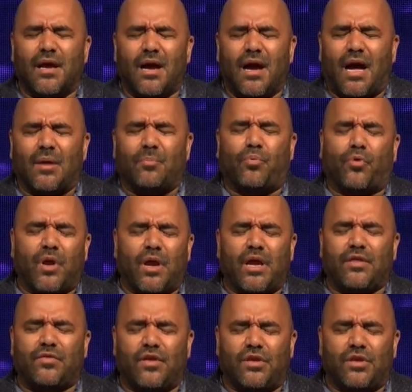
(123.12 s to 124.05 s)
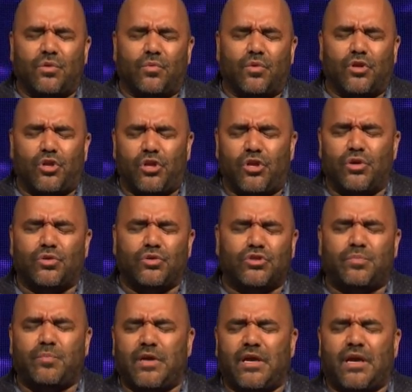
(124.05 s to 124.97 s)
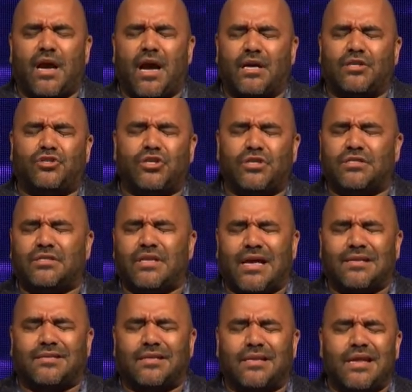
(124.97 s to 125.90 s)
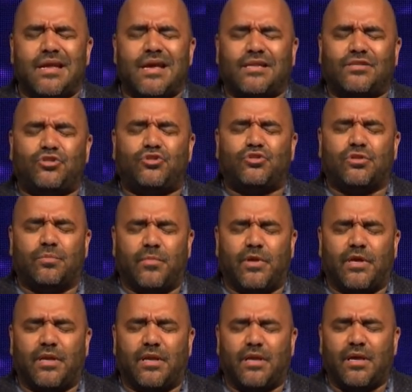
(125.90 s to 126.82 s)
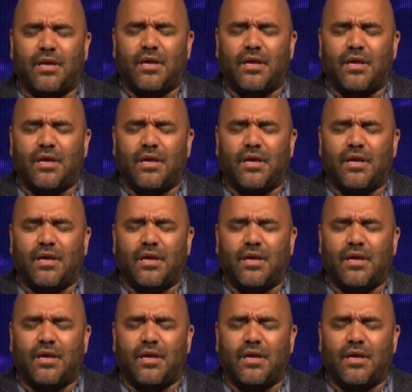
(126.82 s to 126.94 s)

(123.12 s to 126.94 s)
I pray that you would use me, God, just as an instrument